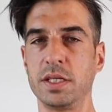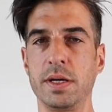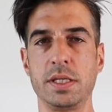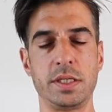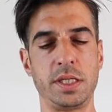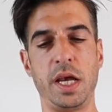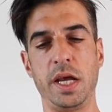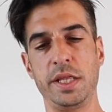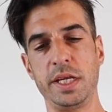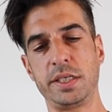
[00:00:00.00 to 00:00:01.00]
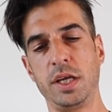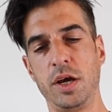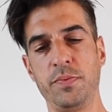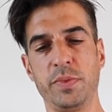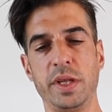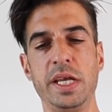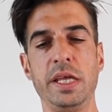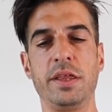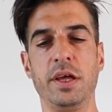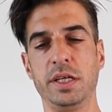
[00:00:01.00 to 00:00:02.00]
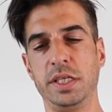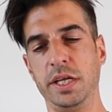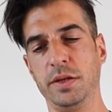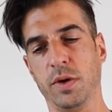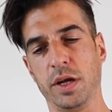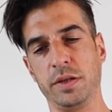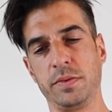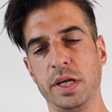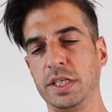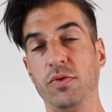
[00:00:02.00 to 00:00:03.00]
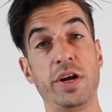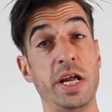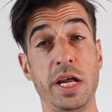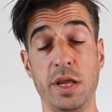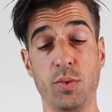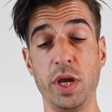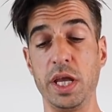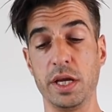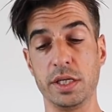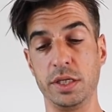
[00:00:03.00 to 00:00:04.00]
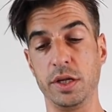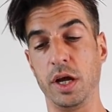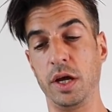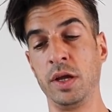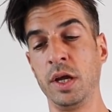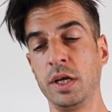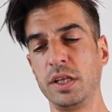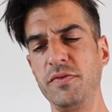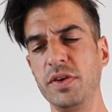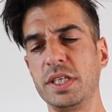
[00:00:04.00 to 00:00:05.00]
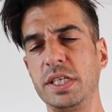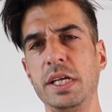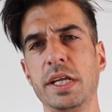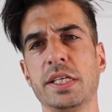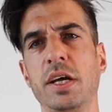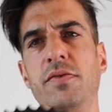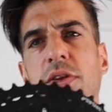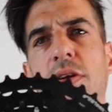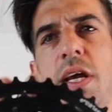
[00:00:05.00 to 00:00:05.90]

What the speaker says: so as I was saying, this E13 one, it's really weird, you know. I don't know if you can see this, hopefully you